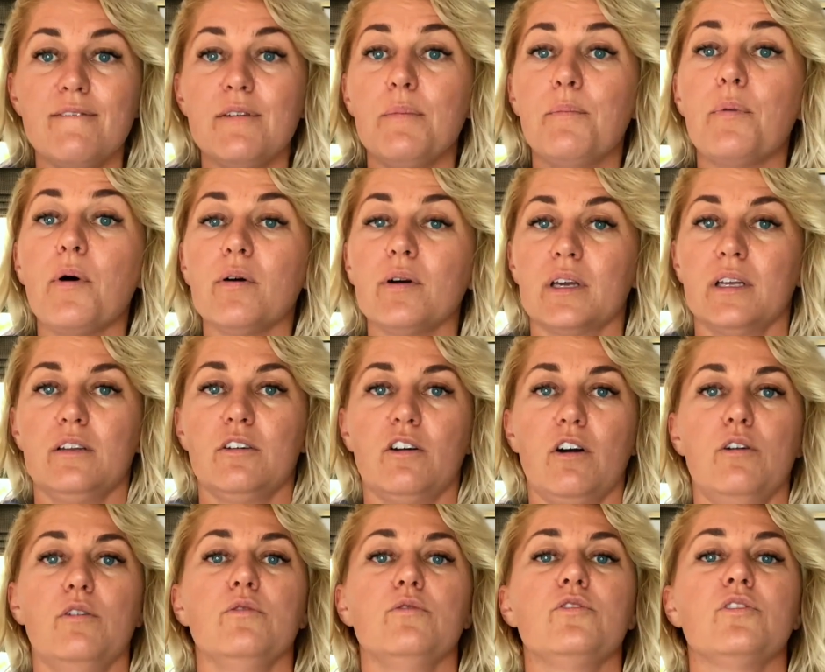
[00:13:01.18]
a pocket
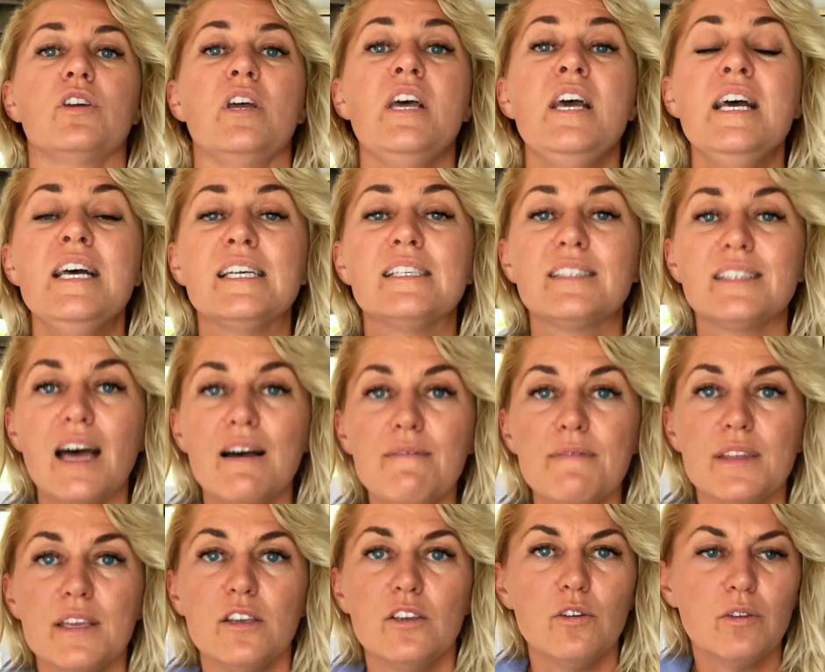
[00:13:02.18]
coach.
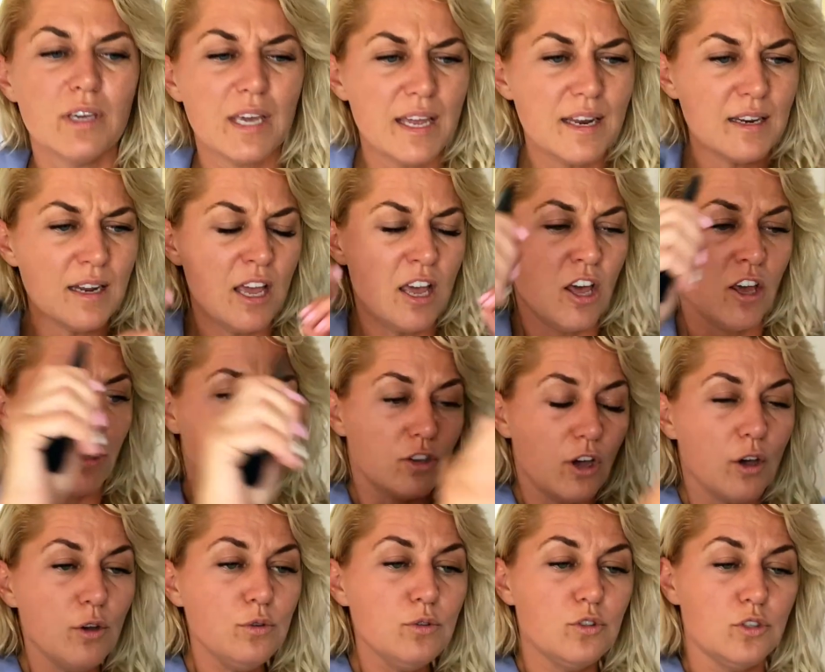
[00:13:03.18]
Something you can
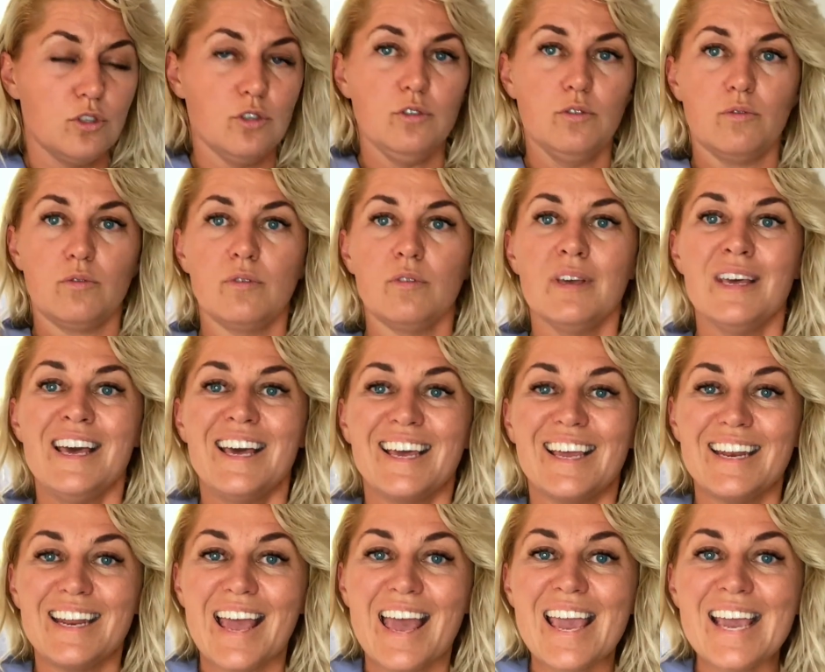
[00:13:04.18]
go to
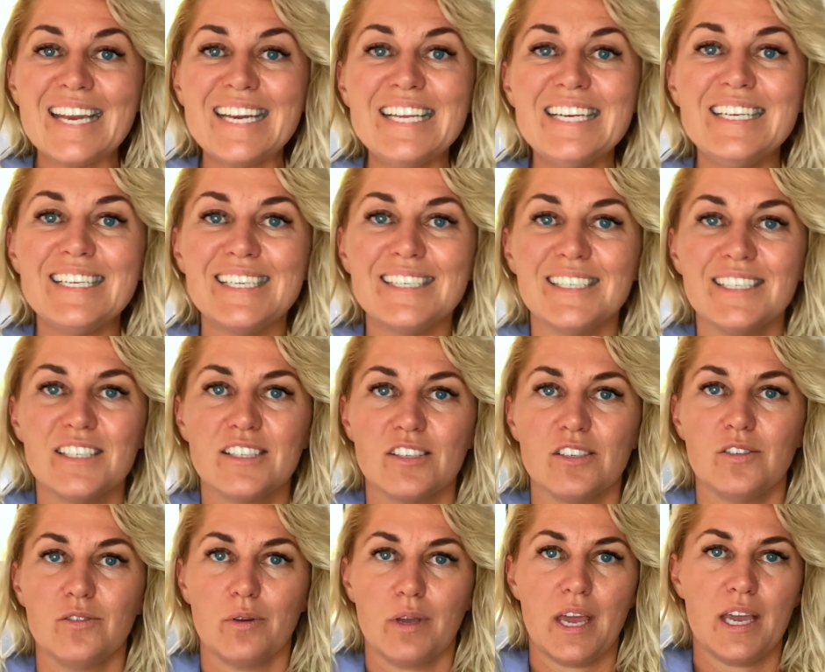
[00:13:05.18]
in any needed
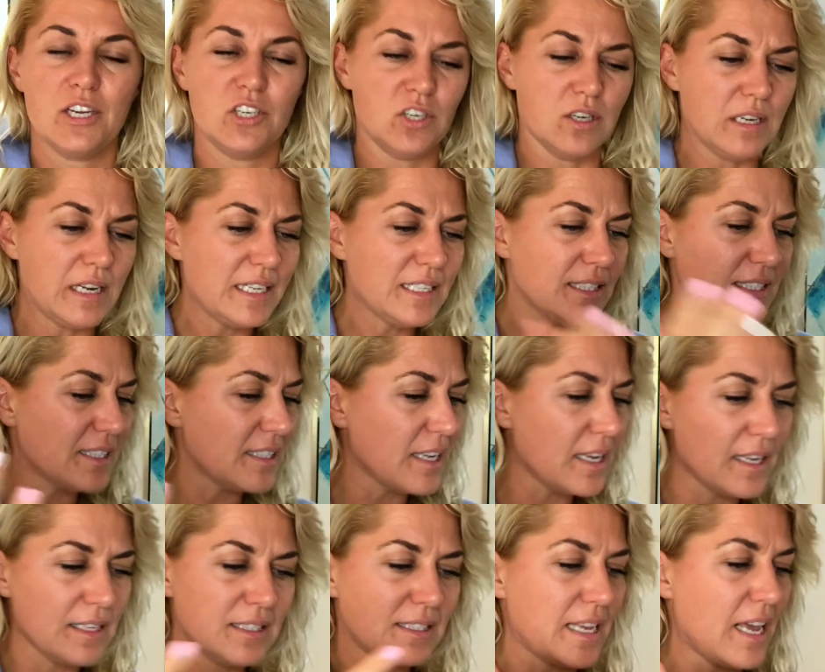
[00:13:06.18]
situation. Let's
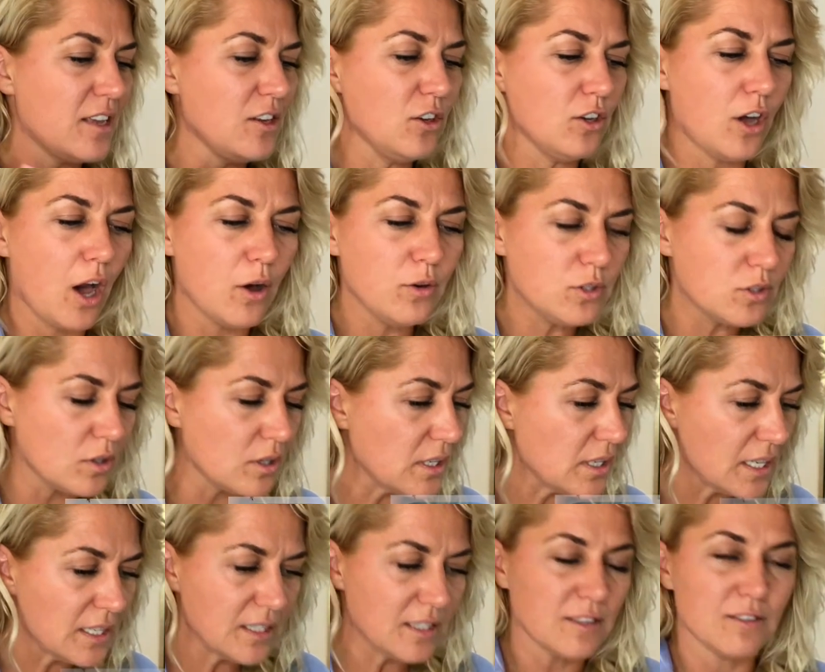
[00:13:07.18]
say you go to an
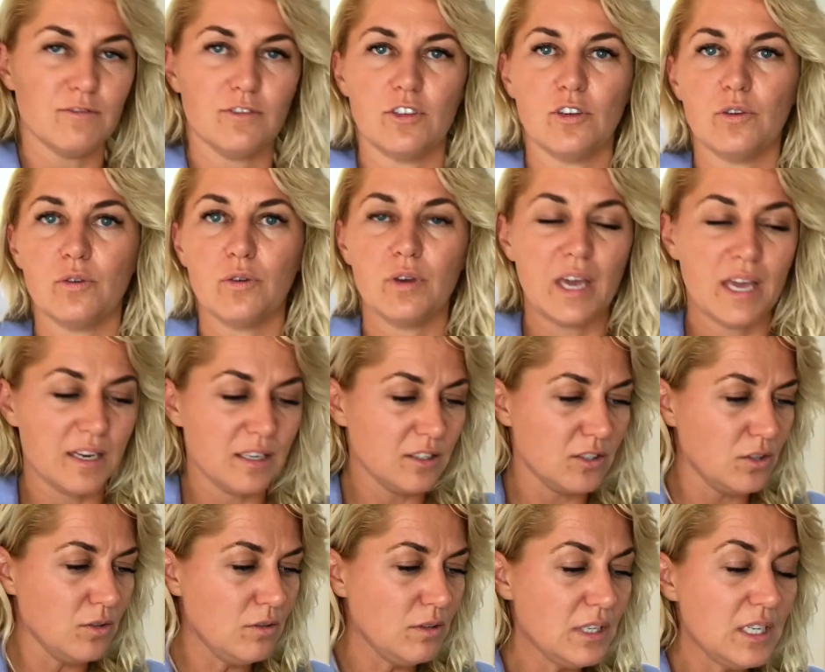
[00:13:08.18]
interview and
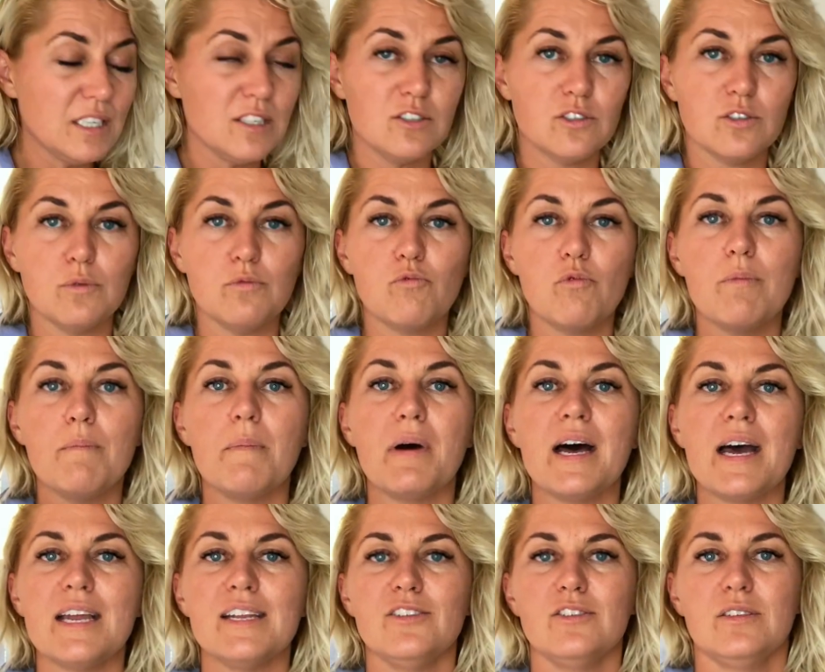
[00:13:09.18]
you need to
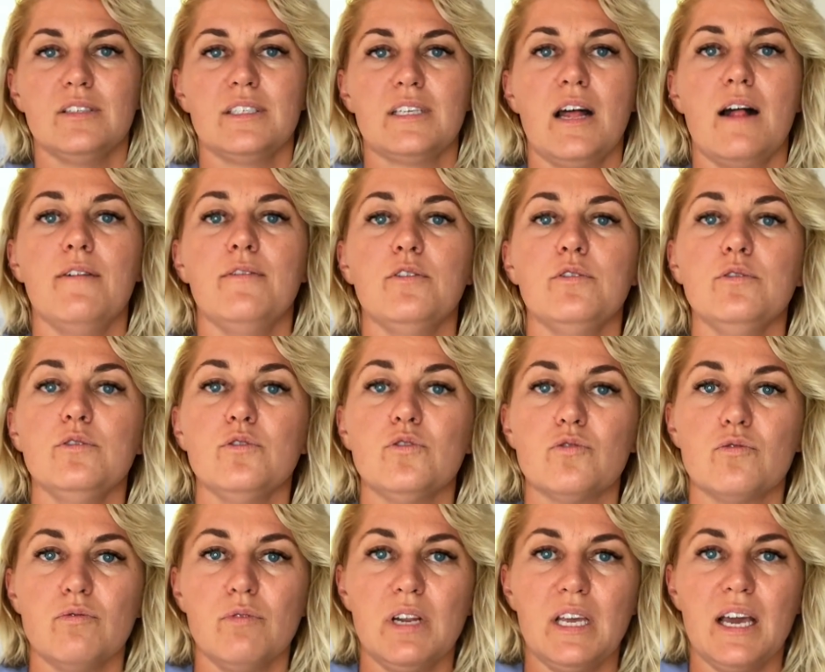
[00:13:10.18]
remind yourself who you
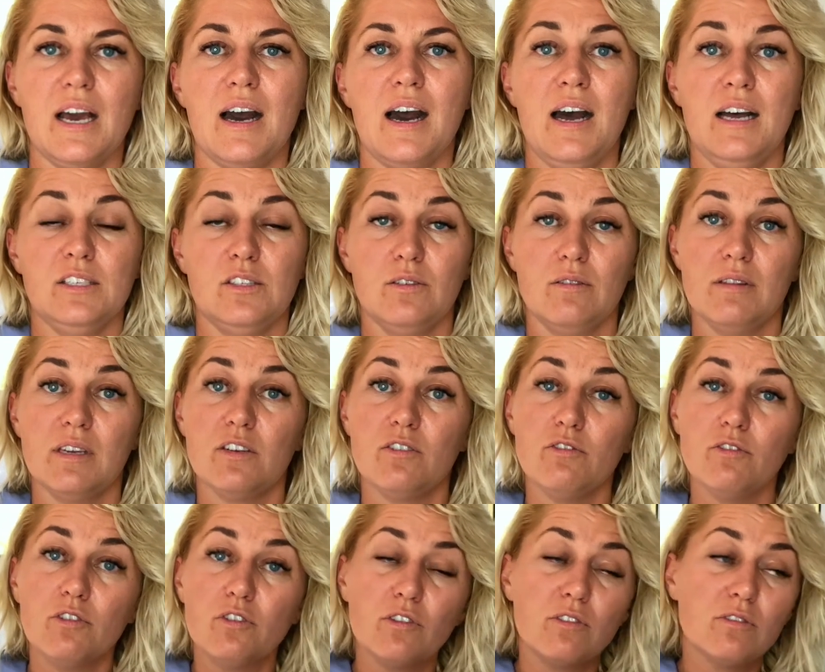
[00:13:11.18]
truly are, so that you